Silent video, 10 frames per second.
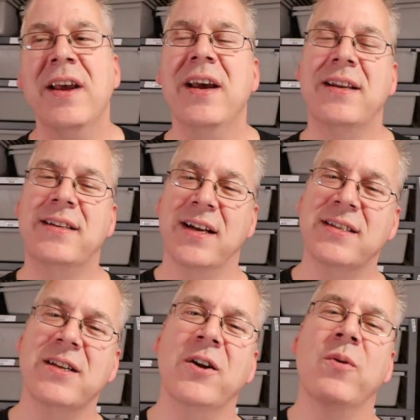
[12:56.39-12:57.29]
It
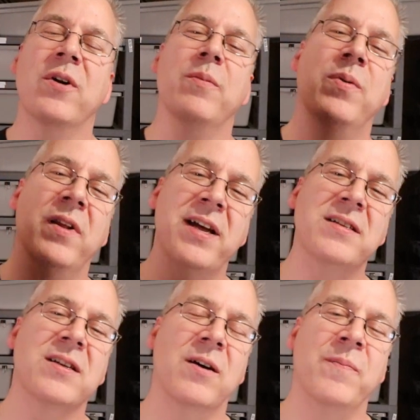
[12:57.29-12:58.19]
doesn't know where to
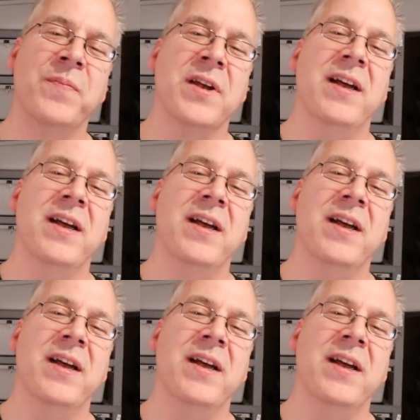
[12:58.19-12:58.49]
place them